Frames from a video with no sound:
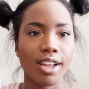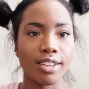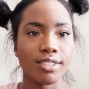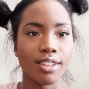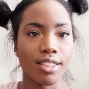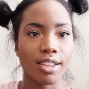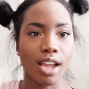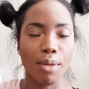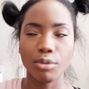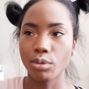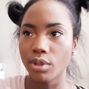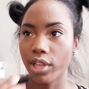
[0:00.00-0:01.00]
nothing
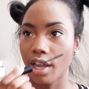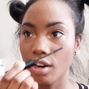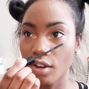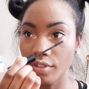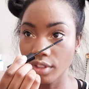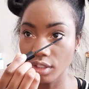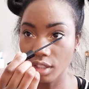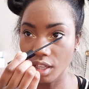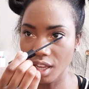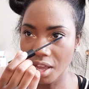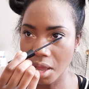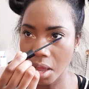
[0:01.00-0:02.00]
happened with that, obviously.
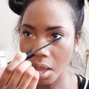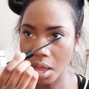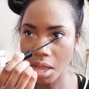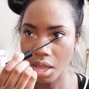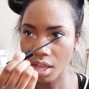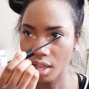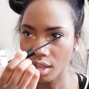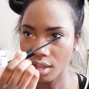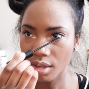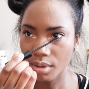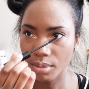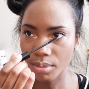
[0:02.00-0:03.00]

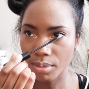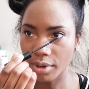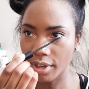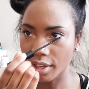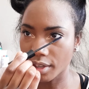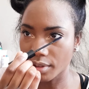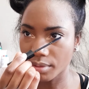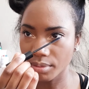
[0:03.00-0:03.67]
But